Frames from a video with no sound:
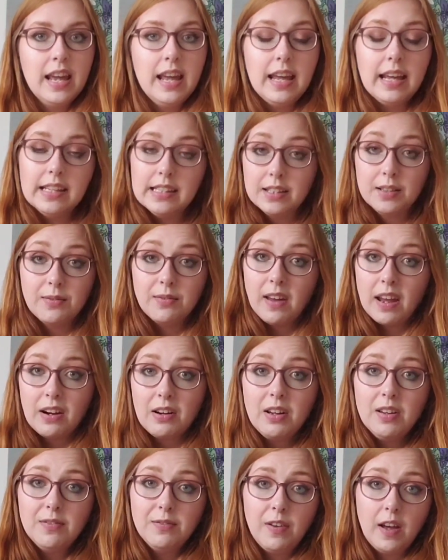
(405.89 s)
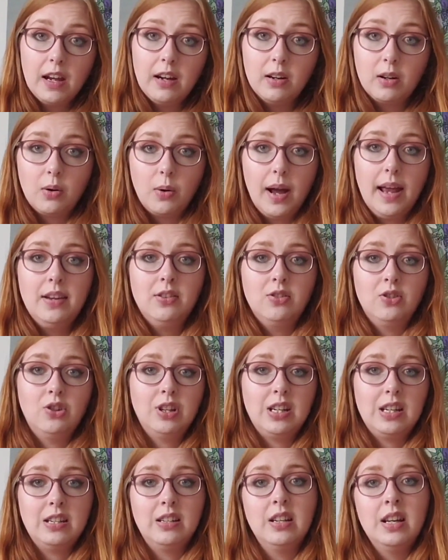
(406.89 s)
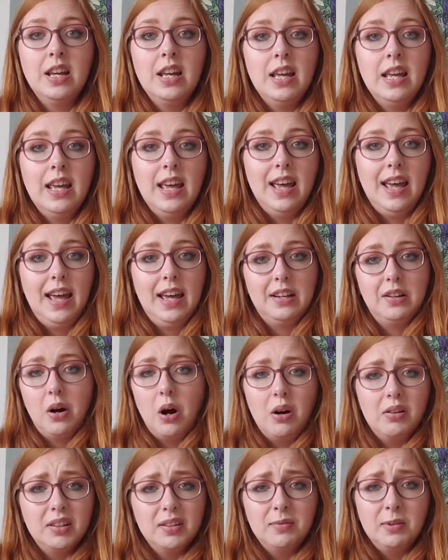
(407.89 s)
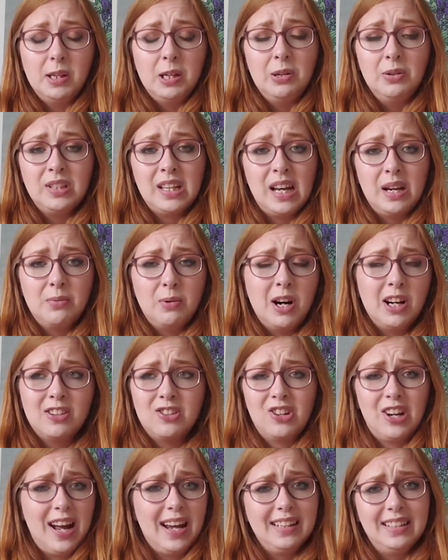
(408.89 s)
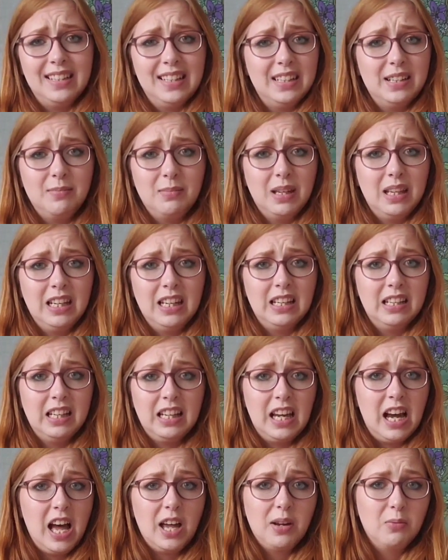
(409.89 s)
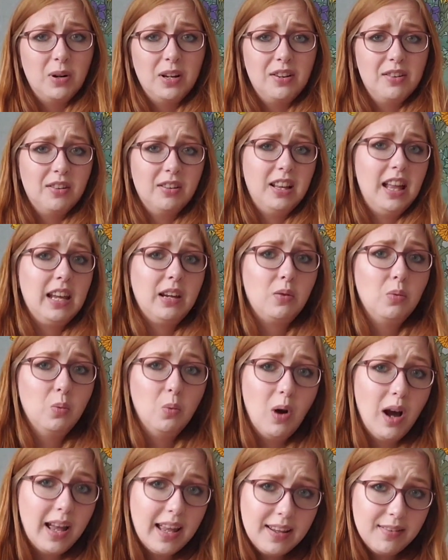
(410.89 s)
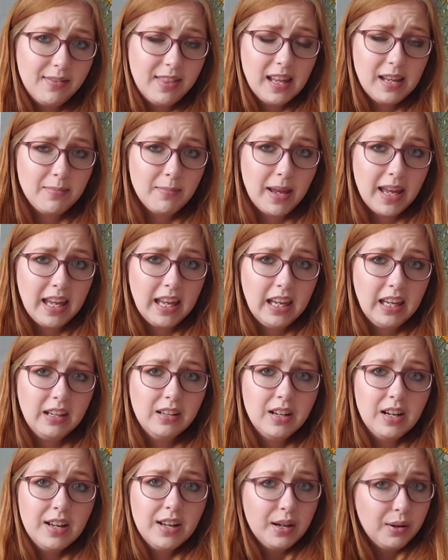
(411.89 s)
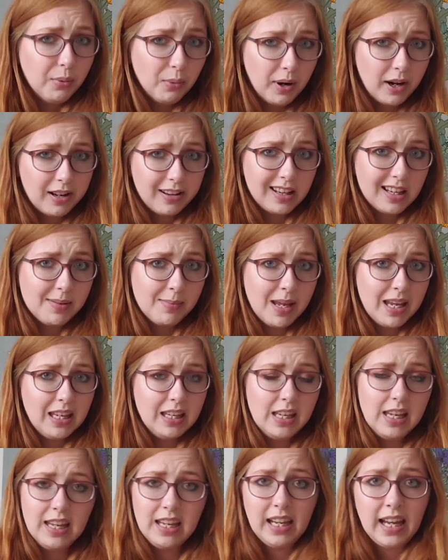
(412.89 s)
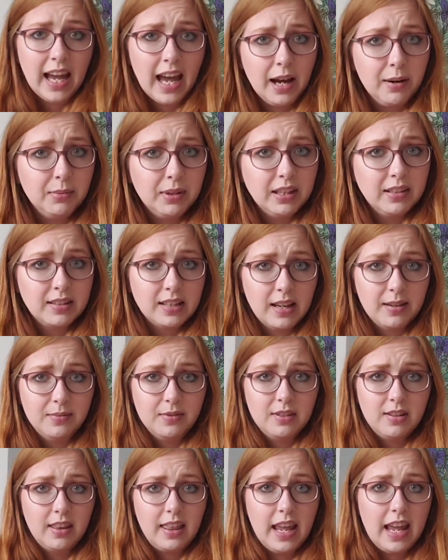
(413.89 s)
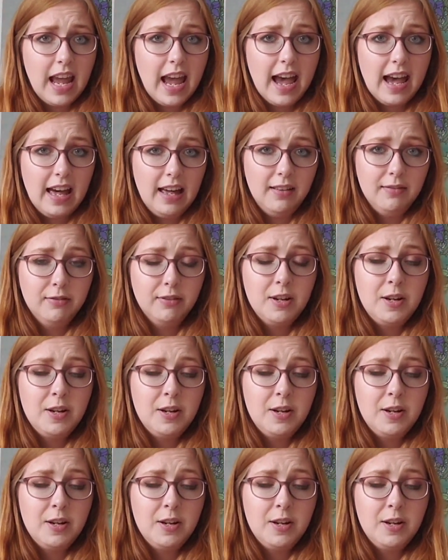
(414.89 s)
It's a very fair question, and all the videos I watched, I did immediately. I wonder, like, what have they made? What are they making? How many subs do they have?